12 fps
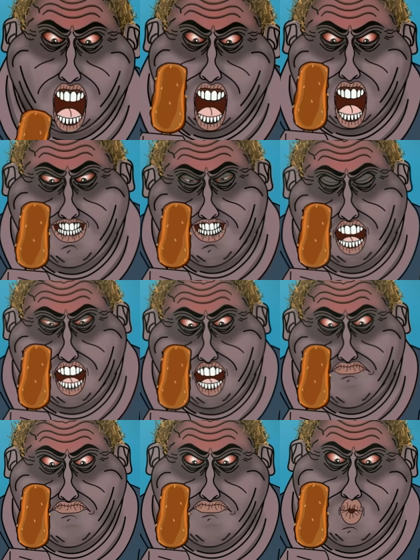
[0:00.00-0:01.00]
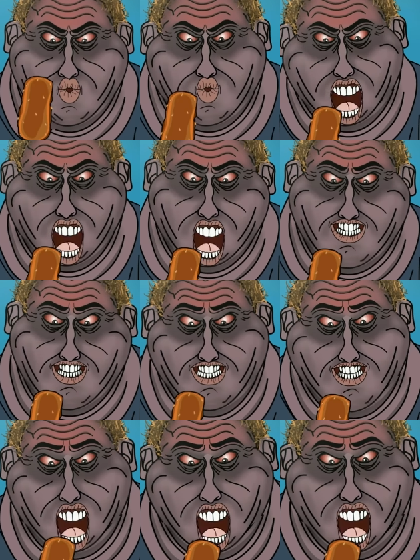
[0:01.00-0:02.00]
Liar! Here they
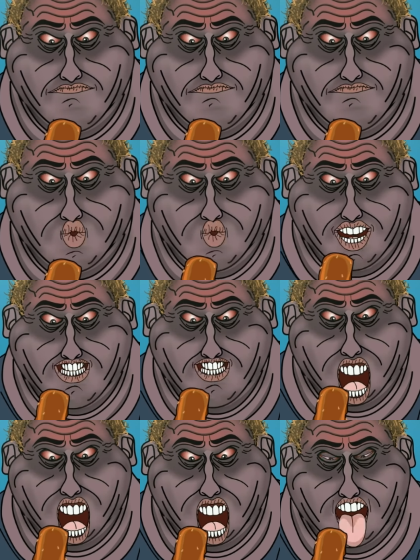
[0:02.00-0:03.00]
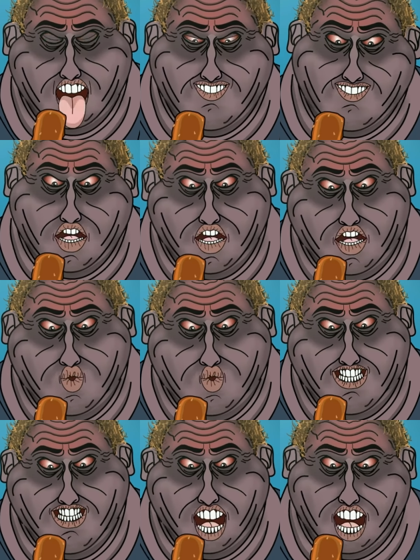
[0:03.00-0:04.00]
are! You wanted them all for
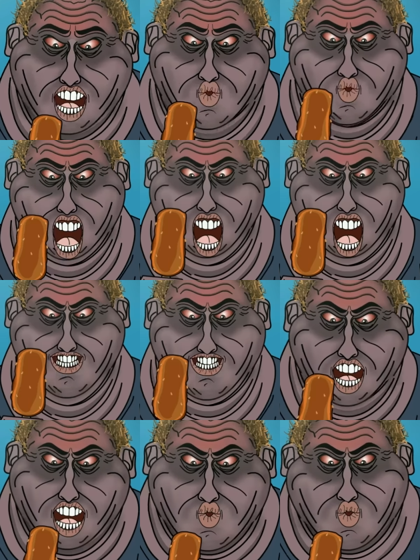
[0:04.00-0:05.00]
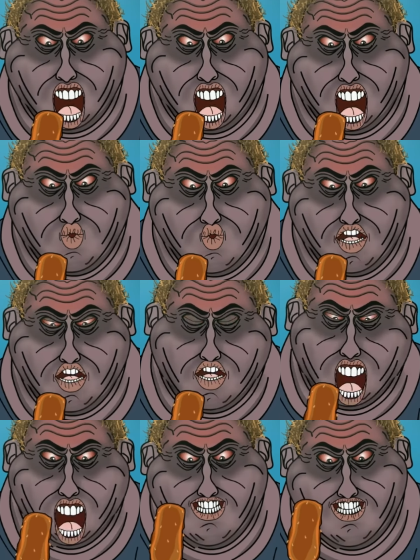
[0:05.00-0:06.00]
yourself, didn't you? You were gonna eat all
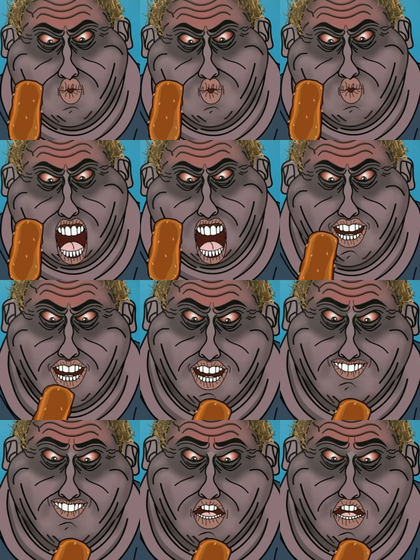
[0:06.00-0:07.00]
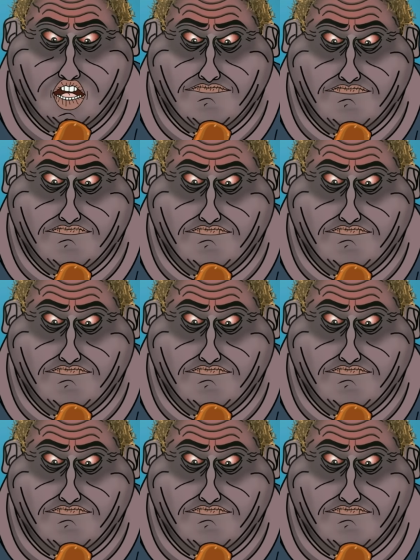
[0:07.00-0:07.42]
my family's ice cream!